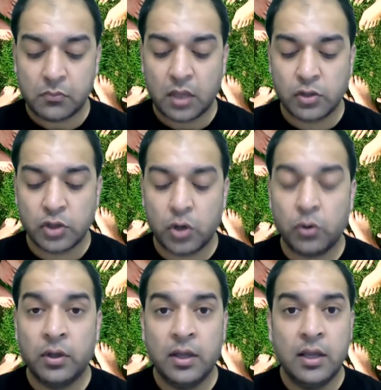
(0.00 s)

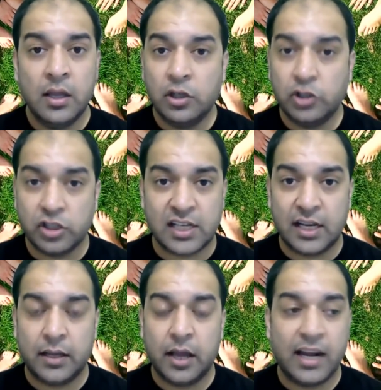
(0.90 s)
So just
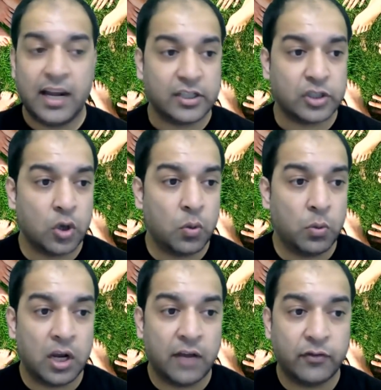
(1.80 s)
let us know.
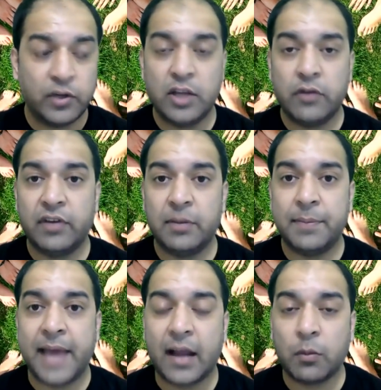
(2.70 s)
Would love to hear your
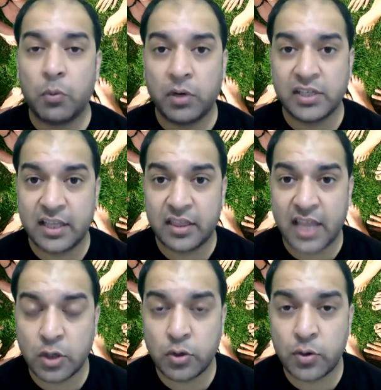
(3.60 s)
feedback. We want to say
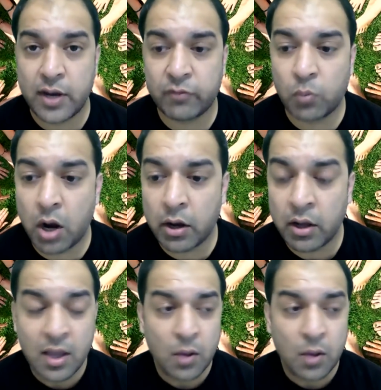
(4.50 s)
thank you to everyone.